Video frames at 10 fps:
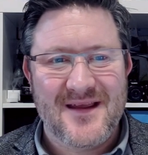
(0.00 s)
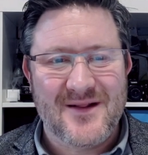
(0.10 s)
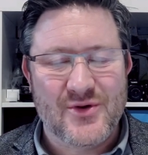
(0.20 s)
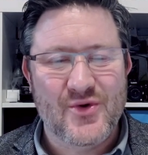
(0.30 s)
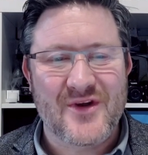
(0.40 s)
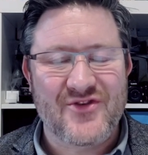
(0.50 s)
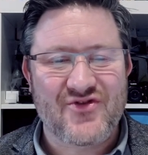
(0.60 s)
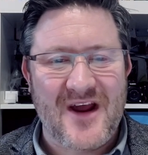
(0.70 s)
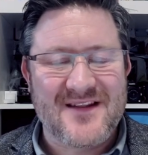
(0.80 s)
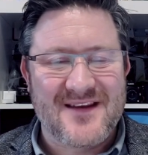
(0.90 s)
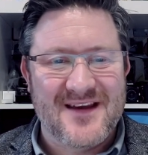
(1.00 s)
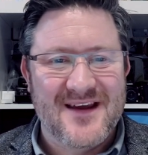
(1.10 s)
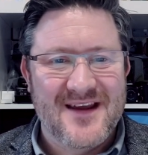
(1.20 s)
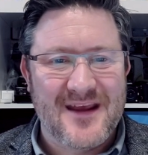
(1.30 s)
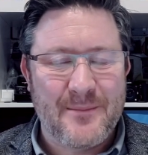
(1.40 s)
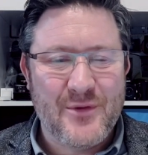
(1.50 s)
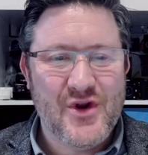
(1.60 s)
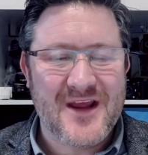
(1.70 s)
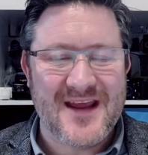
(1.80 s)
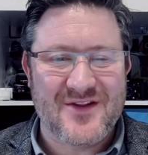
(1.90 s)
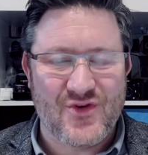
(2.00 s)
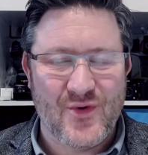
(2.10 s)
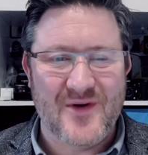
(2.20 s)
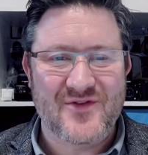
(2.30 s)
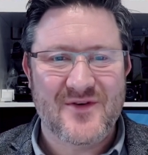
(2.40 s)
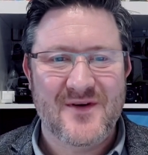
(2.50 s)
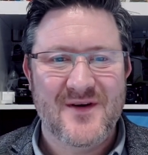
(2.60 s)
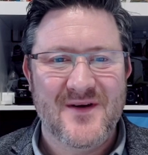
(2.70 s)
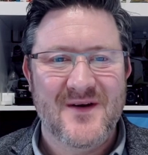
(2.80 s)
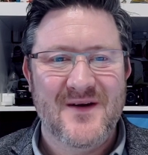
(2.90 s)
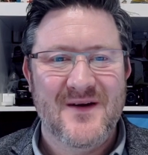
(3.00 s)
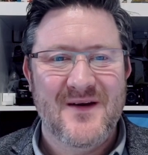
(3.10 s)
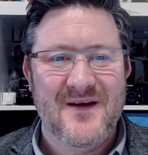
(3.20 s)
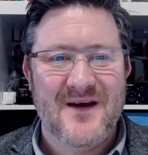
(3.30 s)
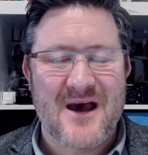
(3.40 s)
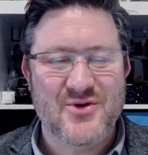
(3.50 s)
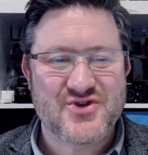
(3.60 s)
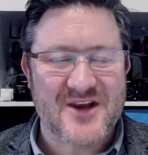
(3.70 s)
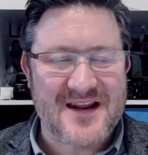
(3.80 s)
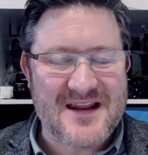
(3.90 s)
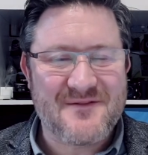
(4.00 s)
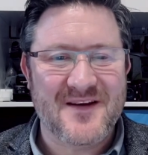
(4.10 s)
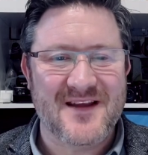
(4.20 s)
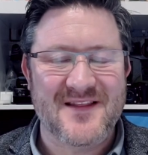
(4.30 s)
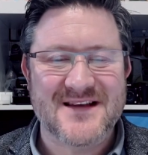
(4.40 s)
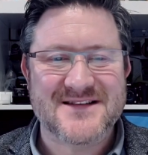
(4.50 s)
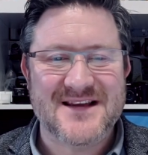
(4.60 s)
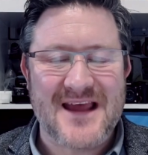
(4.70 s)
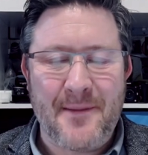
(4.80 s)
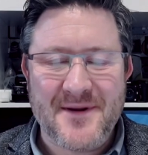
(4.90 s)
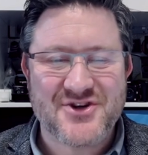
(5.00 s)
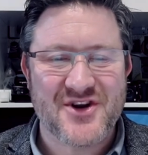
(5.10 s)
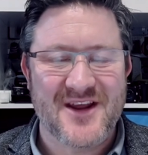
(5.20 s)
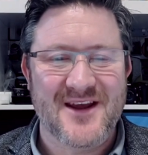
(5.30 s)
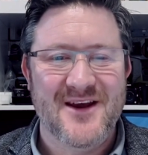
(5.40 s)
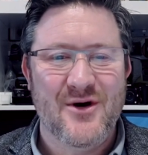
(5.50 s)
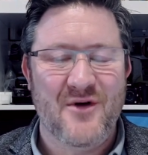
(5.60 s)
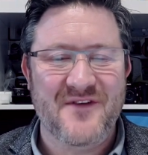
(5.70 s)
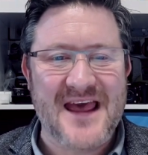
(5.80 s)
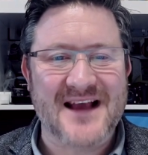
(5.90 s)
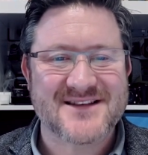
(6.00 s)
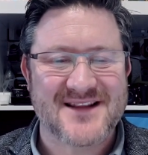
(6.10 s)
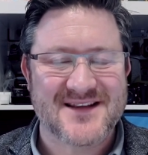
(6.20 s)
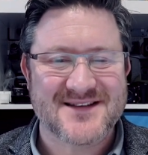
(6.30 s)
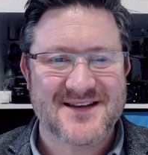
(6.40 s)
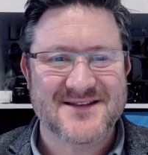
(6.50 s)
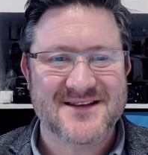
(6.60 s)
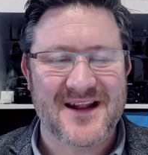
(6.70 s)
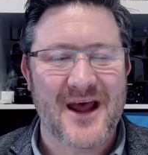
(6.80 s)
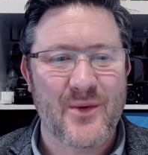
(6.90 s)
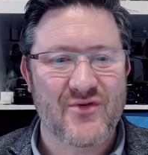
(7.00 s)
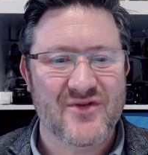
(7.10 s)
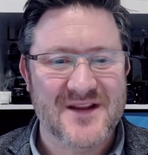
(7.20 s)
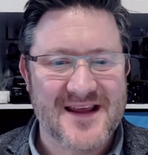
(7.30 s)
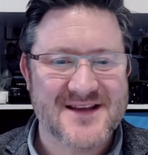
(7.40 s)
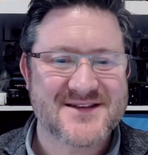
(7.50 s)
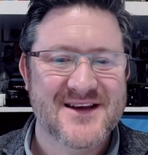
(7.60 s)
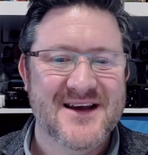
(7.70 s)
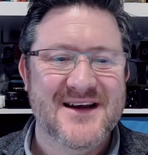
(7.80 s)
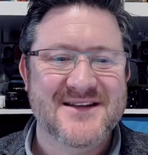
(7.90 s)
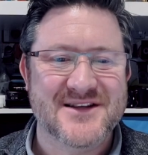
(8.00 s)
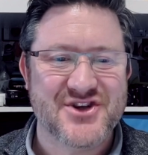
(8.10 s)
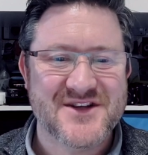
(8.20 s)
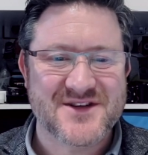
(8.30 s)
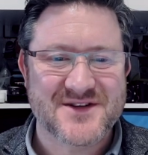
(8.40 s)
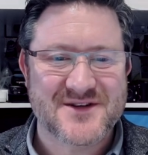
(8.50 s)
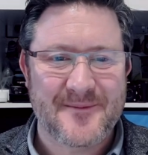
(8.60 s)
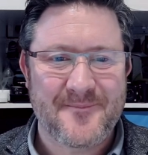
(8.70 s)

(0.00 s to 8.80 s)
Luke is trying to communicate to us how significant this imagery of Exodus is and how it relates to Jesus.